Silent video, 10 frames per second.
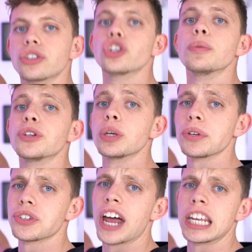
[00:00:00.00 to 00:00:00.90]
super,
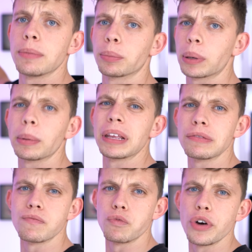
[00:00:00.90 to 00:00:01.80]
super steady, but
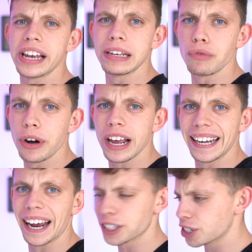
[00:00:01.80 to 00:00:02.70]
probably really,
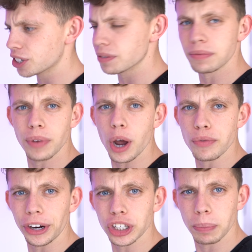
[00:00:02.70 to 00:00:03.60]
really extended.
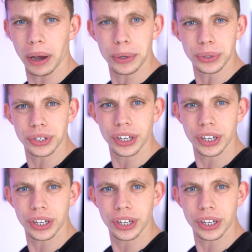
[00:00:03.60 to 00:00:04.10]
Overexposed.